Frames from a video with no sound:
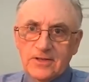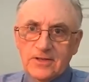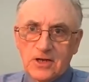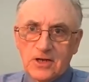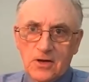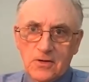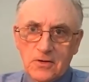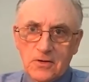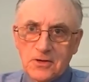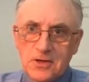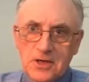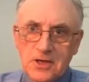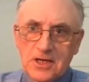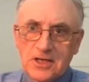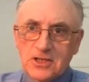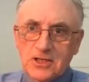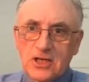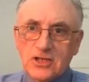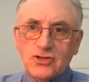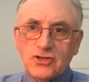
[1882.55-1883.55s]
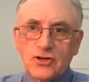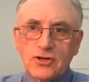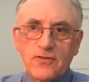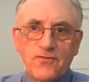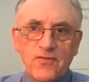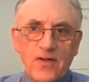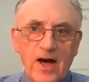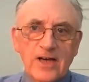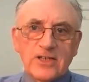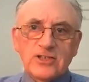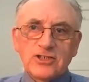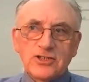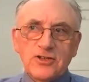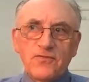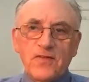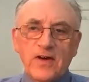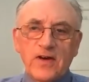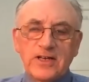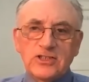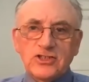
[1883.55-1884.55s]
It sort of flies in
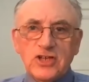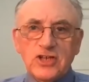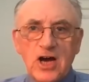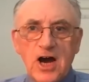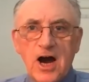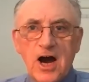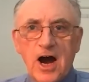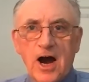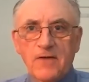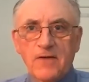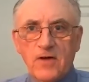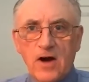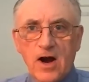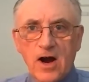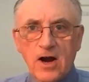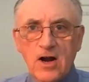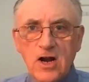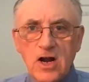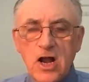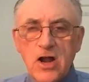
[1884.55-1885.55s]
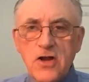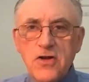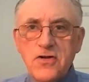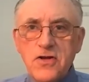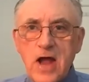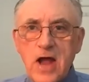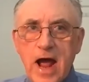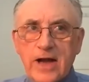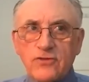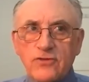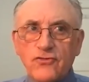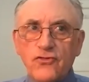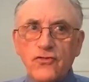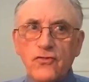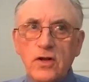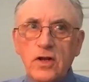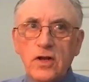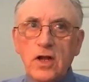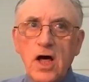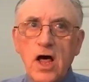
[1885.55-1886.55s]
the face of our
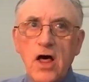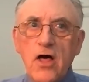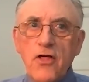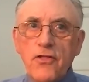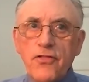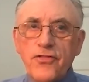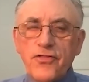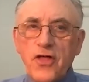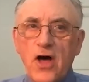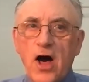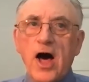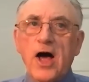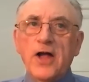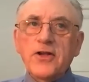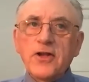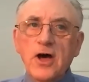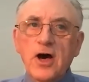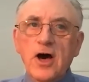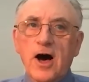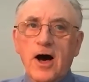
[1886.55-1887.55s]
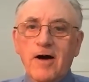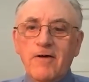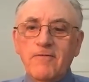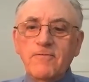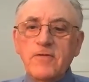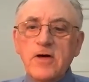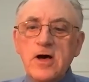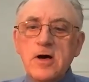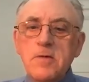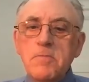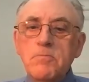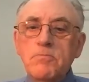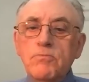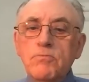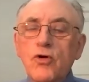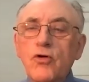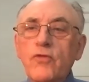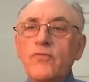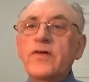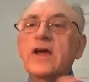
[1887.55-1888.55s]
natural thought of
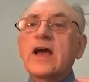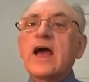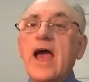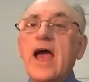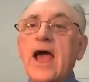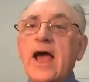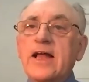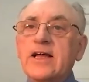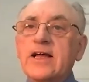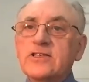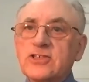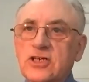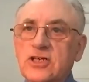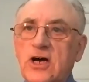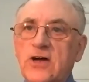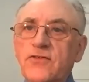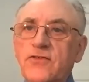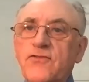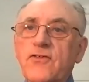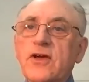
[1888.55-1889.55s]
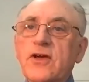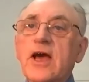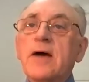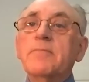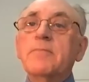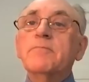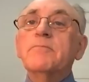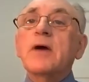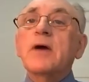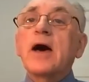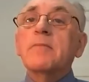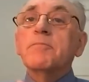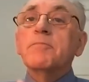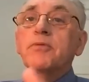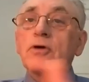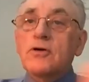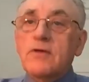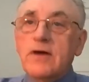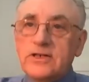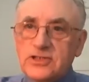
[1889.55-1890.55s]
moving ahead as a country and
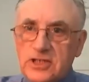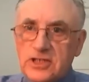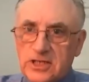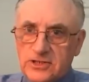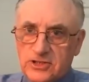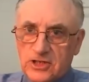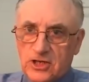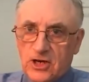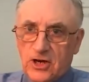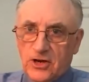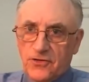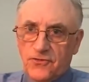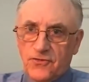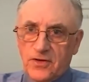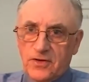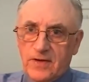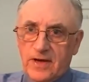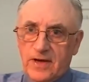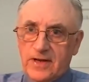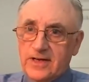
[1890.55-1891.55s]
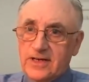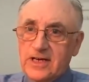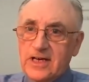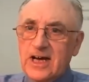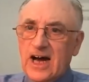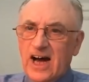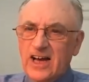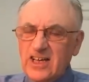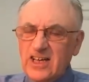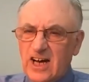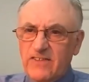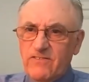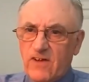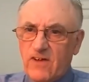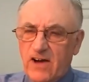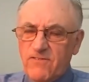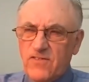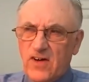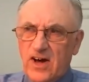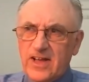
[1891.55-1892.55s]
progressing as a country, right?
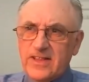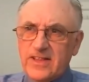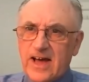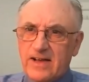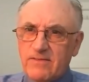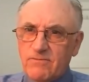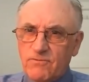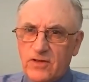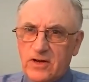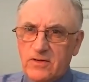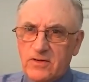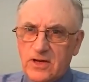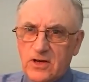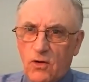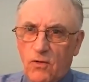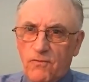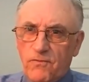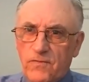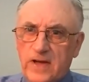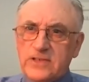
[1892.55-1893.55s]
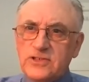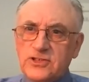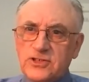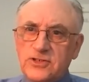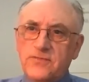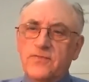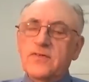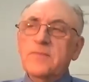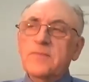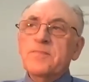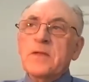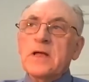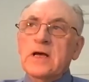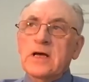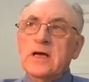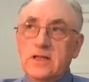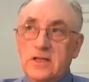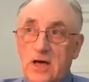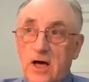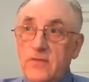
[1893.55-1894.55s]
I find that very offensive.
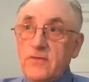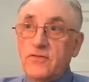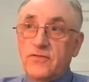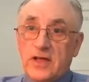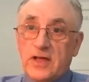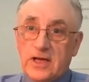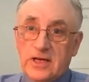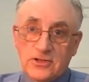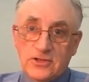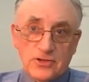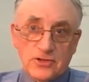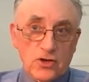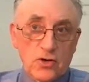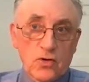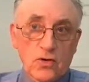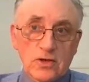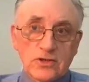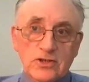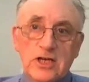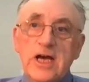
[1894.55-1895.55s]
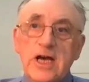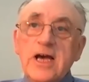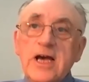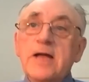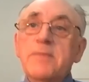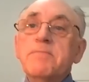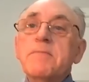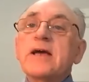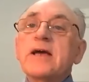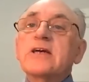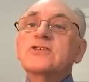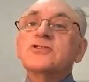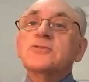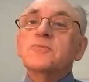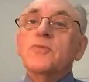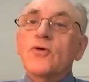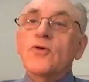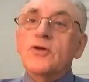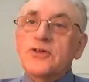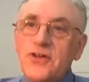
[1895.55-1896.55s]
The other thing is, of course, it makes
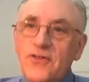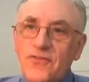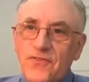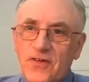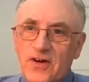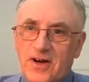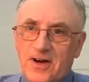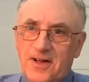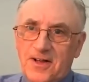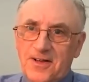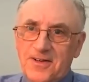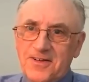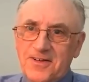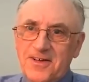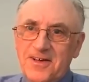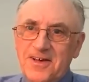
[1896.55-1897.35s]
it more difficult.